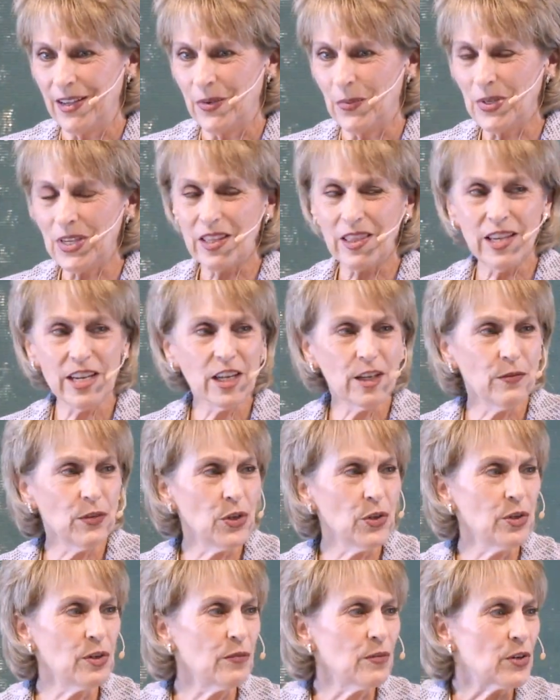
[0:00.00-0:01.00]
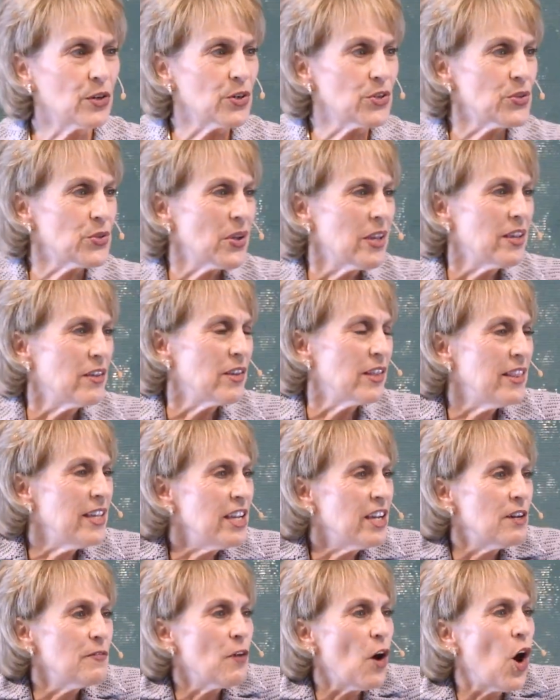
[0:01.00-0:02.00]
When you think of universe, you
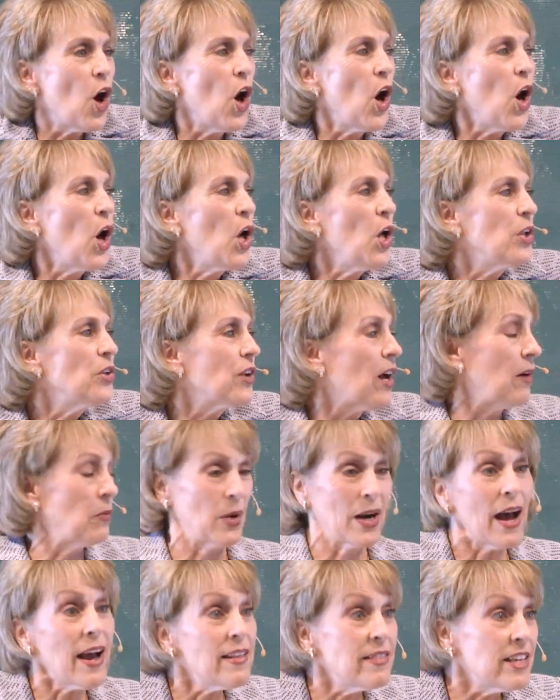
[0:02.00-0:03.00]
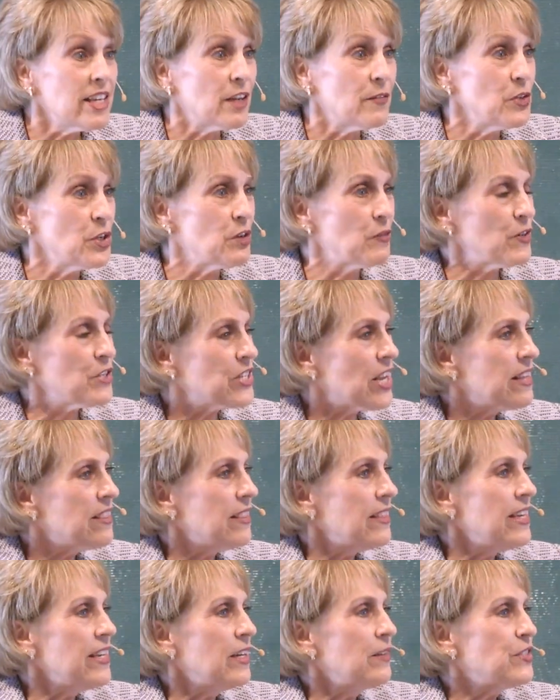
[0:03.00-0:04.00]
think of when I think of universe, I
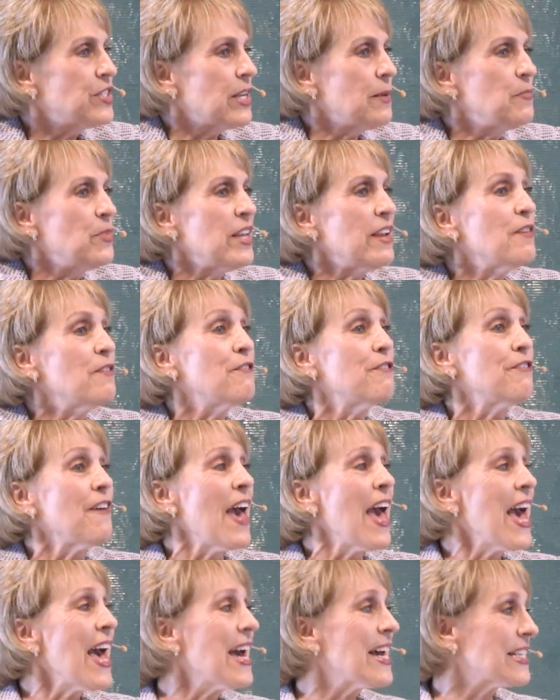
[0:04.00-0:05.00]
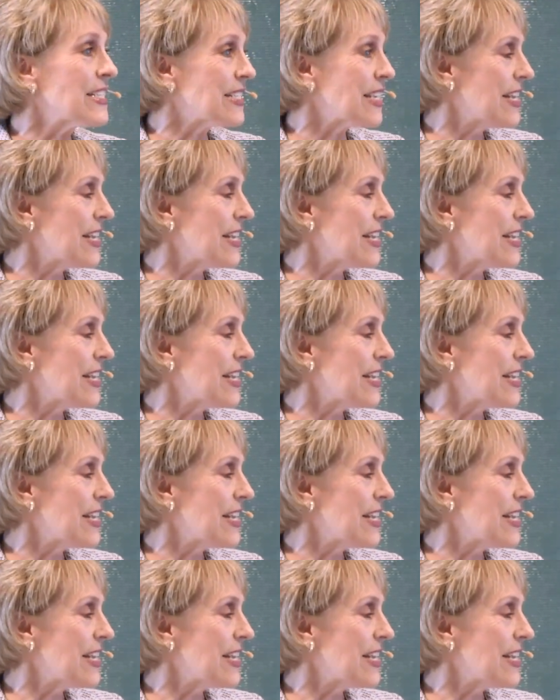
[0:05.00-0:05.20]
think of something vast.